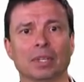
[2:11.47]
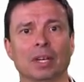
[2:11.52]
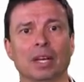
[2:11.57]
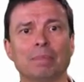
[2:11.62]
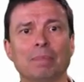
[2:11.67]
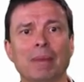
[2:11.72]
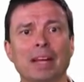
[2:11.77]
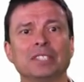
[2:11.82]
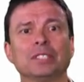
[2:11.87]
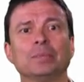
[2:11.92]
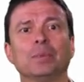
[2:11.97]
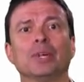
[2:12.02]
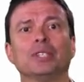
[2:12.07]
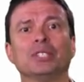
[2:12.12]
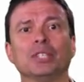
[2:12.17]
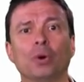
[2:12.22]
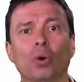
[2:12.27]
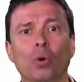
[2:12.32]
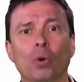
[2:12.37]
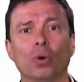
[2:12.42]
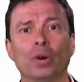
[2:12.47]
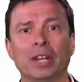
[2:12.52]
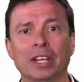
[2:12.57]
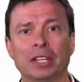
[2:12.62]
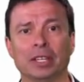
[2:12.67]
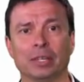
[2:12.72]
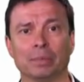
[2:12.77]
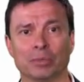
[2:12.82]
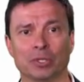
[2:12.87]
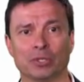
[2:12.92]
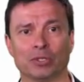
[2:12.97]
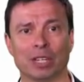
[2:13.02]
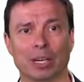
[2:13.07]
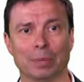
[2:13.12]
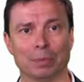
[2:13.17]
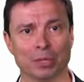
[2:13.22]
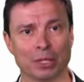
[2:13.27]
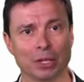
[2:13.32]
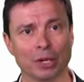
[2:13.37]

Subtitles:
And maximising all income streams,